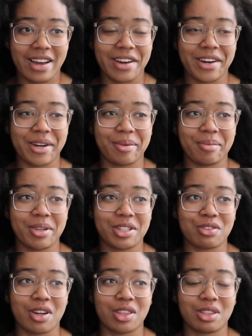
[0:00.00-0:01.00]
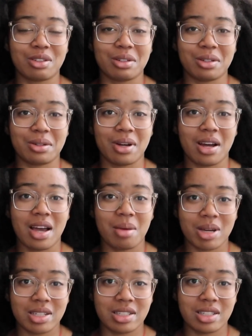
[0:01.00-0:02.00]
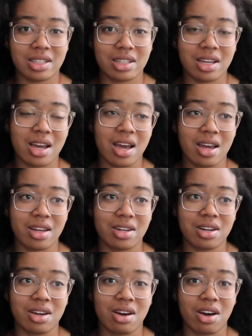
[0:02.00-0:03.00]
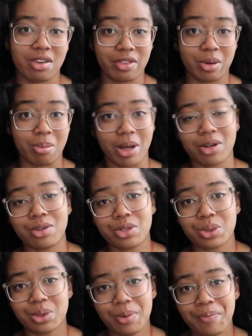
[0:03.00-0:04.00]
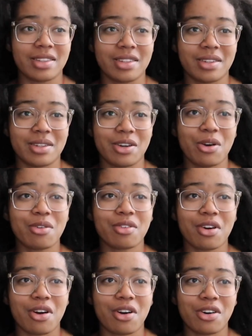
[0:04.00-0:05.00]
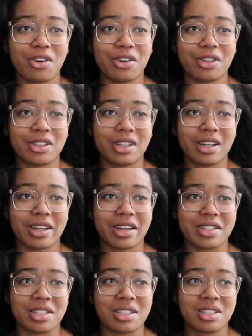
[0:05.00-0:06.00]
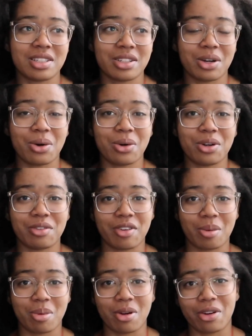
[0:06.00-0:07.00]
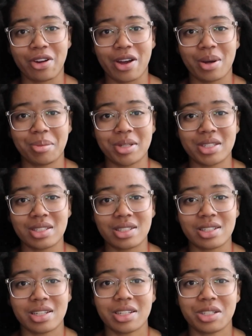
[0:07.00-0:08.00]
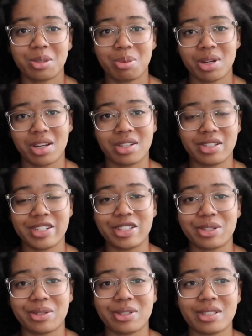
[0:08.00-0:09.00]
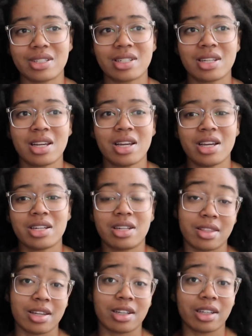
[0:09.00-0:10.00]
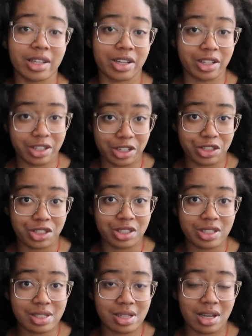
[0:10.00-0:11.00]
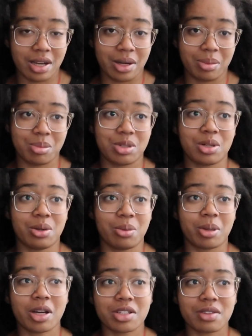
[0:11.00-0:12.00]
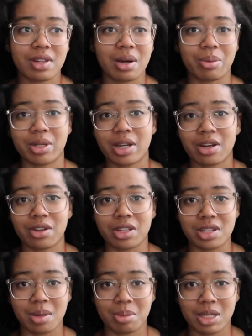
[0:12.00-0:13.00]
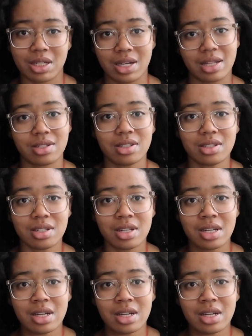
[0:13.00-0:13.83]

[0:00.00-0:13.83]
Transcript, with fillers: Um, it's run through MIT and Harvard Medical School. The overall, I guess, goal of our program is to teach PhD students to think like clinicians. Um, so because of that, we take all these MD classes.